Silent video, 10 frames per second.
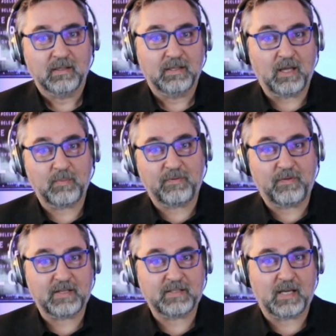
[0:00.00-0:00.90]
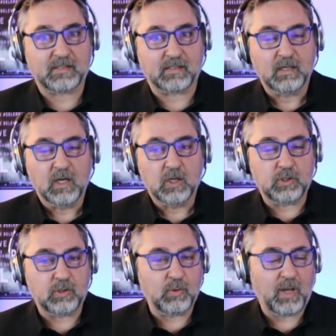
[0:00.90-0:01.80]
That would be fantastic.
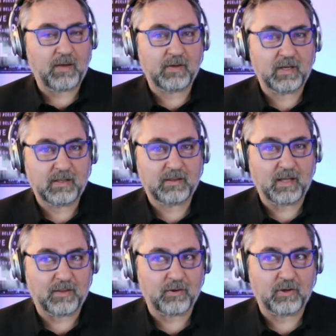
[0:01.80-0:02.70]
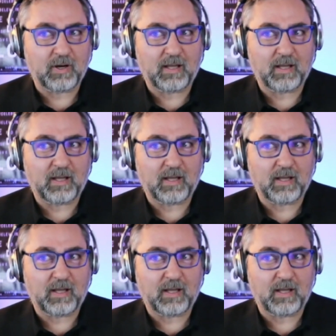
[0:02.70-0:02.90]
Do you have any other,